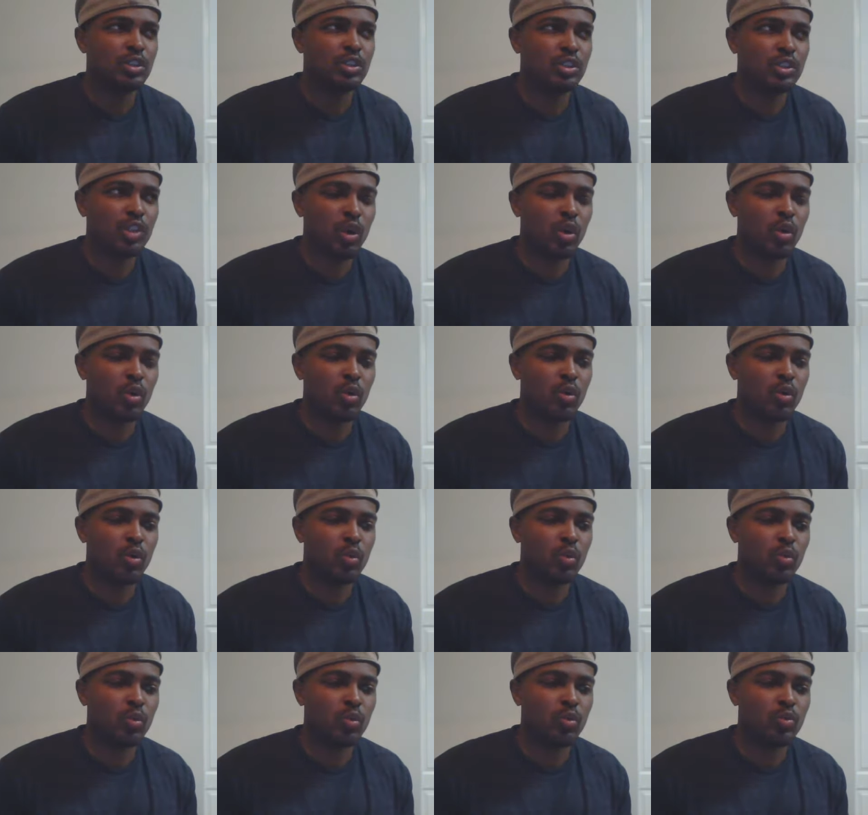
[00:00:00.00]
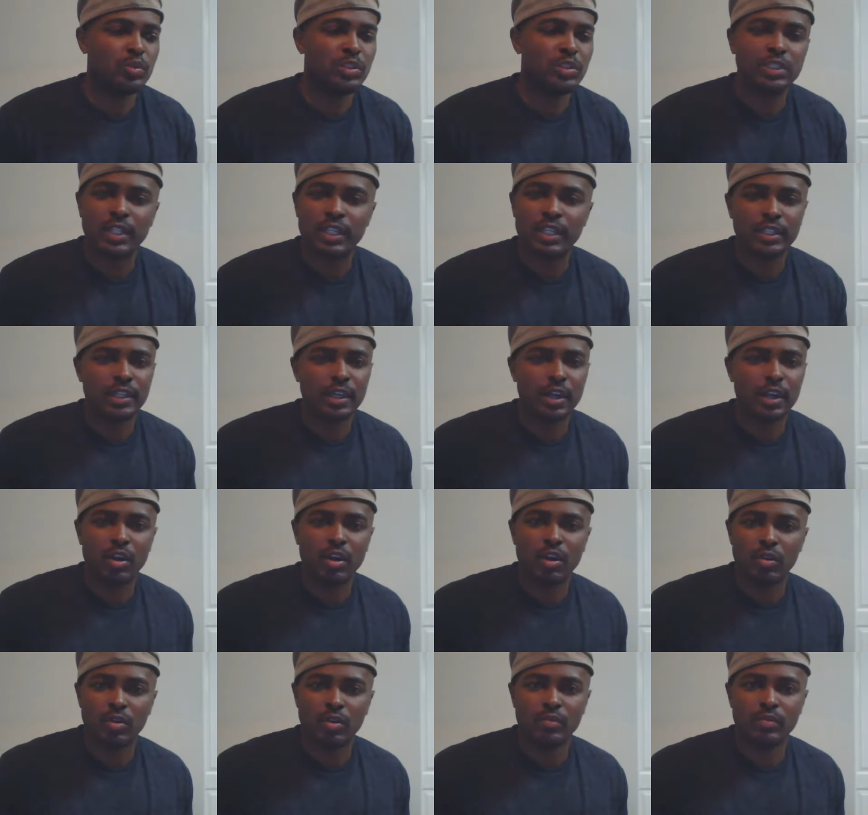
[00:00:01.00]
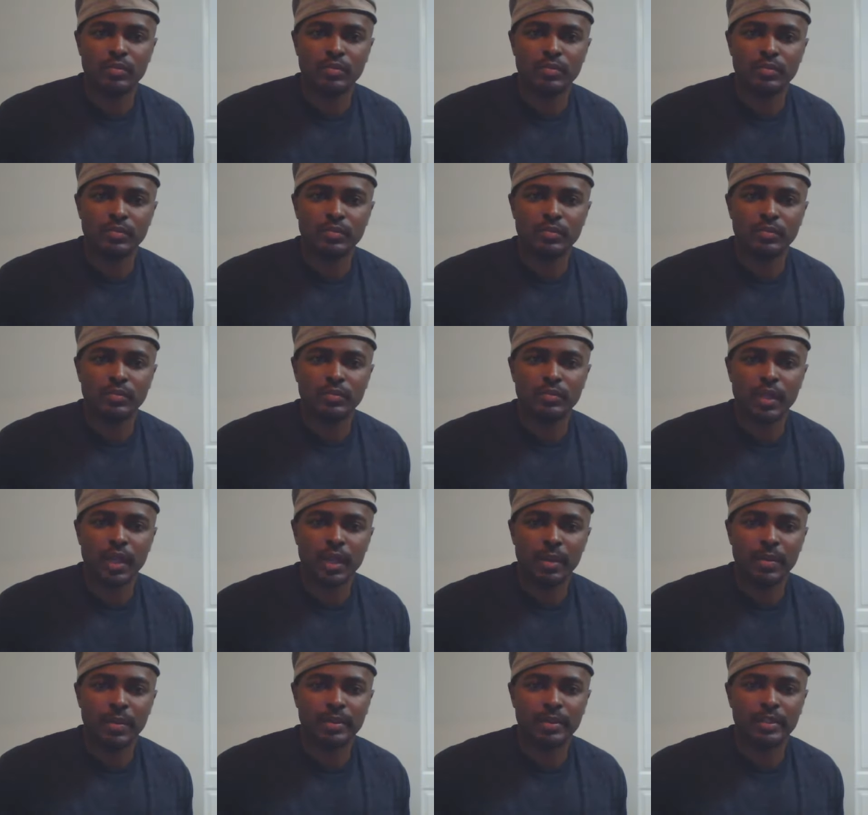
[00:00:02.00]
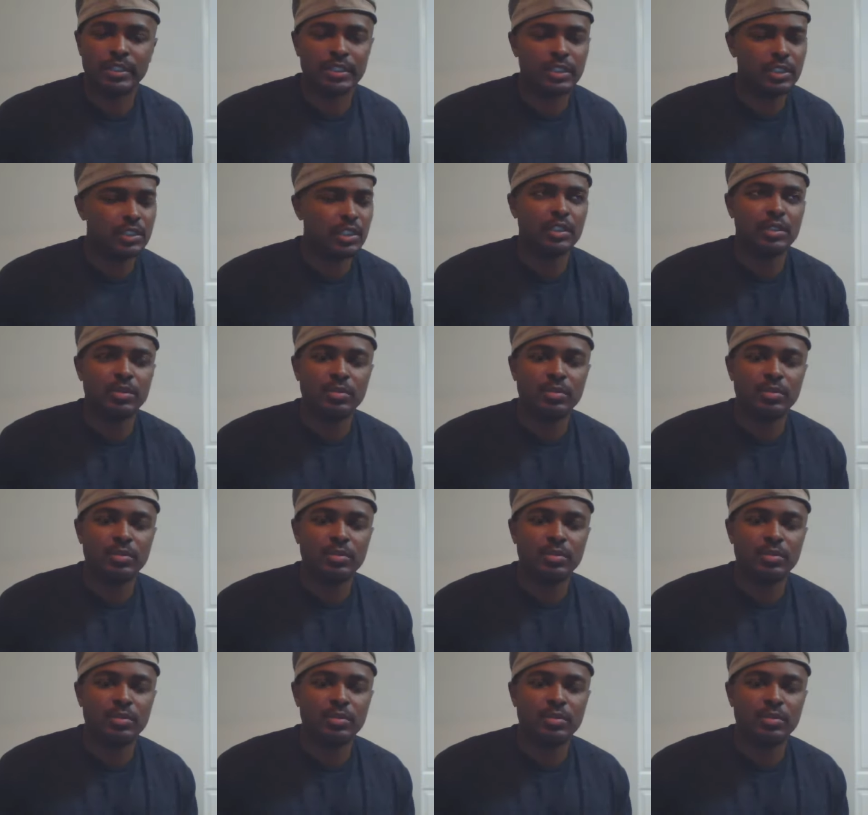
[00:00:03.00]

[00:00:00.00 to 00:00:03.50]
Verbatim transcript: So just end it all. How about that? Just cut the